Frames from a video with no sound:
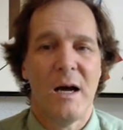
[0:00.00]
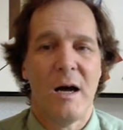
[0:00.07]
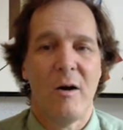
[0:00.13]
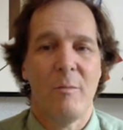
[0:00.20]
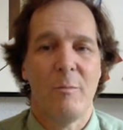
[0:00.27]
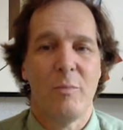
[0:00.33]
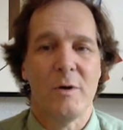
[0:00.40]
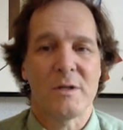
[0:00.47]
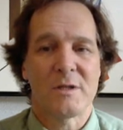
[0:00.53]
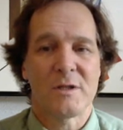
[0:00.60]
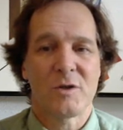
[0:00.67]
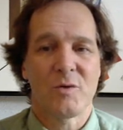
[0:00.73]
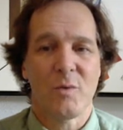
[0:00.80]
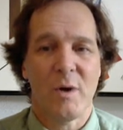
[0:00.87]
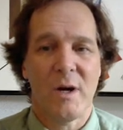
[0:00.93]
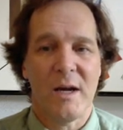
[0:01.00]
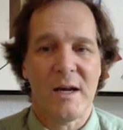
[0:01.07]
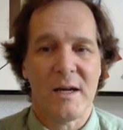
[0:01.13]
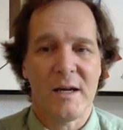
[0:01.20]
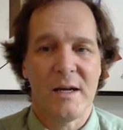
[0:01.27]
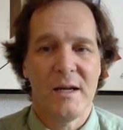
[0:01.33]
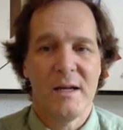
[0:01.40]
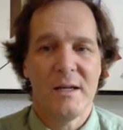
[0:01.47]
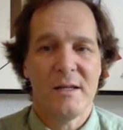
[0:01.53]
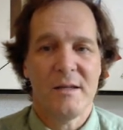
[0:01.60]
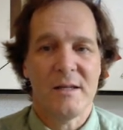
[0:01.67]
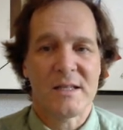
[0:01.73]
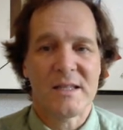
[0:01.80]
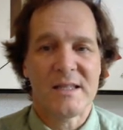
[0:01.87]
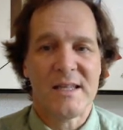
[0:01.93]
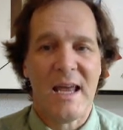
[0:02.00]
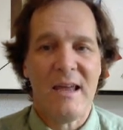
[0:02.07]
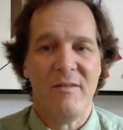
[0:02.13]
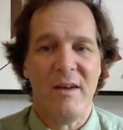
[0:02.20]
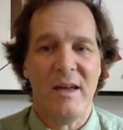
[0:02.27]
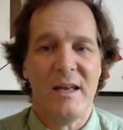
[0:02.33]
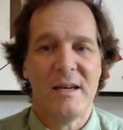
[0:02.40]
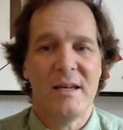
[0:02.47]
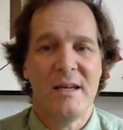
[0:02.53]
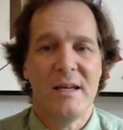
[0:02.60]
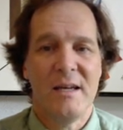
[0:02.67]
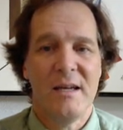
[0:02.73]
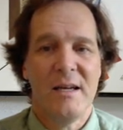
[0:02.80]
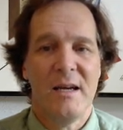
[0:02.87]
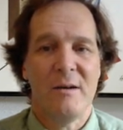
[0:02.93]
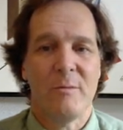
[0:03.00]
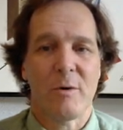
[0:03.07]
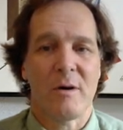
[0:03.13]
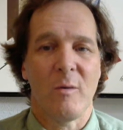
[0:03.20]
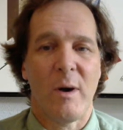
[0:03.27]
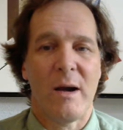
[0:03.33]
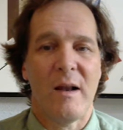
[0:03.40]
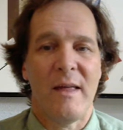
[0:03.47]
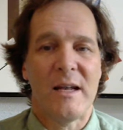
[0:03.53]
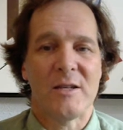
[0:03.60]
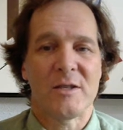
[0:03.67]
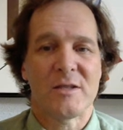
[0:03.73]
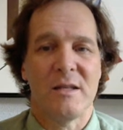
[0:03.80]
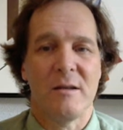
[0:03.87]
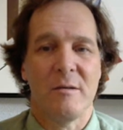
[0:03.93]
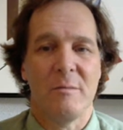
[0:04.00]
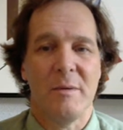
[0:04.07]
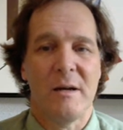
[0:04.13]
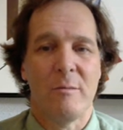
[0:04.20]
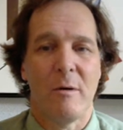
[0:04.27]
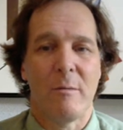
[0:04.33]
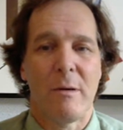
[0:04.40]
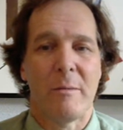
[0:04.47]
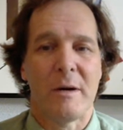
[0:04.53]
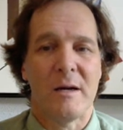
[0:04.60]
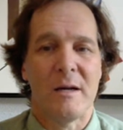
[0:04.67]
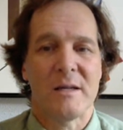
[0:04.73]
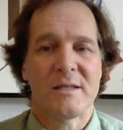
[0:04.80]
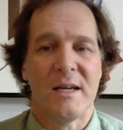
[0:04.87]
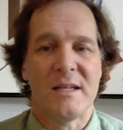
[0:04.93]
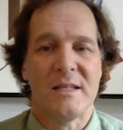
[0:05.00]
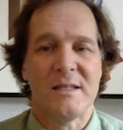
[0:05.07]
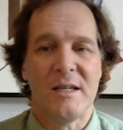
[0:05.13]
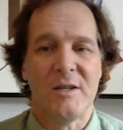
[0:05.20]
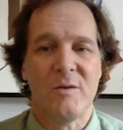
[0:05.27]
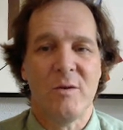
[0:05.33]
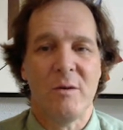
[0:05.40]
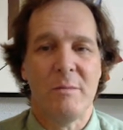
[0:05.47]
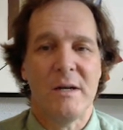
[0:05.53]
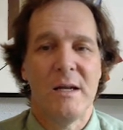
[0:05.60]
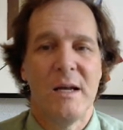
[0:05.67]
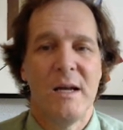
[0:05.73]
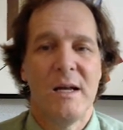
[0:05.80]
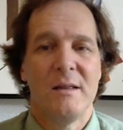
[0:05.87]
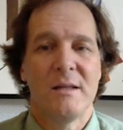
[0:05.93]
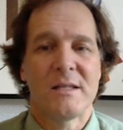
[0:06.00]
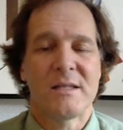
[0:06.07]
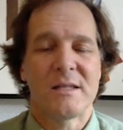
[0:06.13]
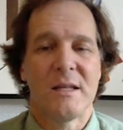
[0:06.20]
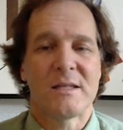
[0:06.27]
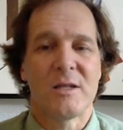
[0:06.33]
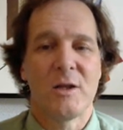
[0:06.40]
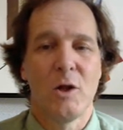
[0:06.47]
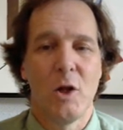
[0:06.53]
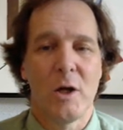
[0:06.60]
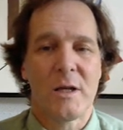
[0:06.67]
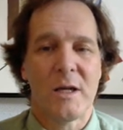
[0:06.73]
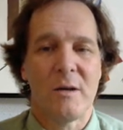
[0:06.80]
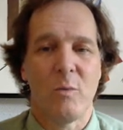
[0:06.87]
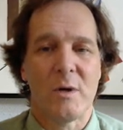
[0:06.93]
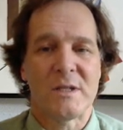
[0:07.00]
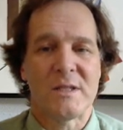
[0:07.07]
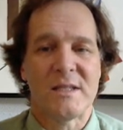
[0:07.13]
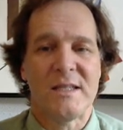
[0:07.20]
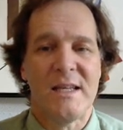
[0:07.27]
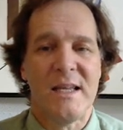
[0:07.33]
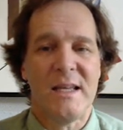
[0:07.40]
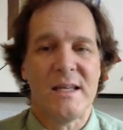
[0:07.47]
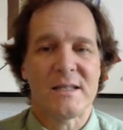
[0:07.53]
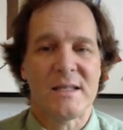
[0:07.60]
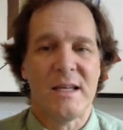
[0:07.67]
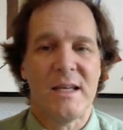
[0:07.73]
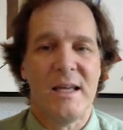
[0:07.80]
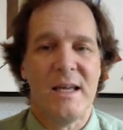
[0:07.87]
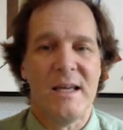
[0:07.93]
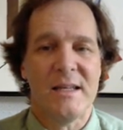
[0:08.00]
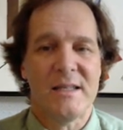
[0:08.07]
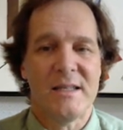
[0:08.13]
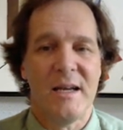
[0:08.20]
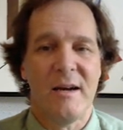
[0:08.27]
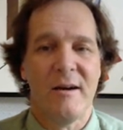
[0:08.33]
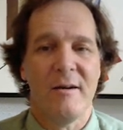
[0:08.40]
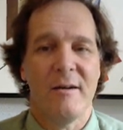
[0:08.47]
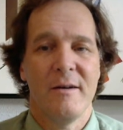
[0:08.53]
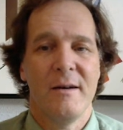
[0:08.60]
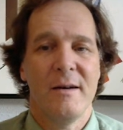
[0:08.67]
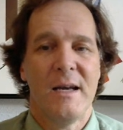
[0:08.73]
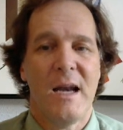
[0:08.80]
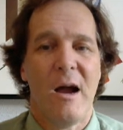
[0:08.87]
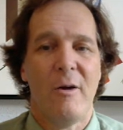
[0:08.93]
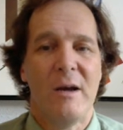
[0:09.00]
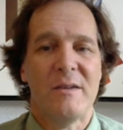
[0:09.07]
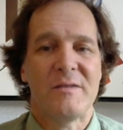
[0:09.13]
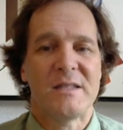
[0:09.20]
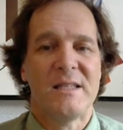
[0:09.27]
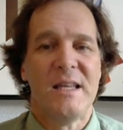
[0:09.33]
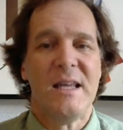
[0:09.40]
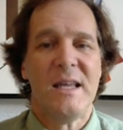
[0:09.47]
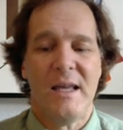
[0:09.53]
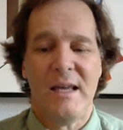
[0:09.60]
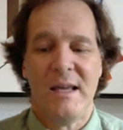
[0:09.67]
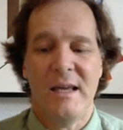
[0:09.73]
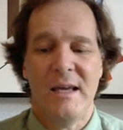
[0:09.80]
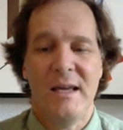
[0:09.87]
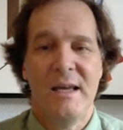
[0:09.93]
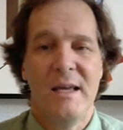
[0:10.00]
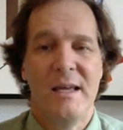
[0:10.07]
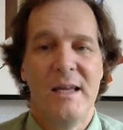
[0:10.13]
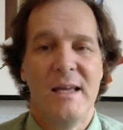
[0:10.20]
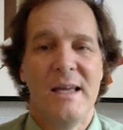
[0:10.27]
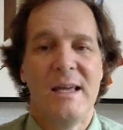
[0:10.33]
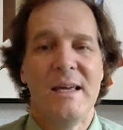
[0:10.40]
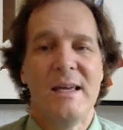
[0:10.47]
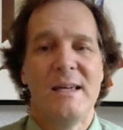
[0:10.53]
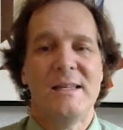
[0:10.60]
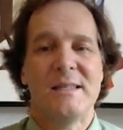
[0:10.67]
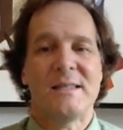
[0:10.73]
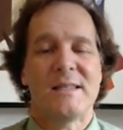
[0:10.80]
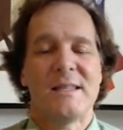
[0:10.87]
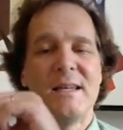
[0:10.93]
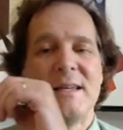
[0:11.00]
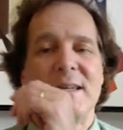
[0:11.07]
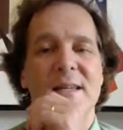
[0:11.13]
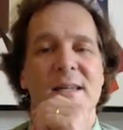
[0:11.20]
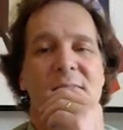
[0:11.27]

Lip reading: output string. Let's save it, and we're going to wait on that just a little bit. We're probably going to assign C to it, but let's look at what C is here. Now, if C is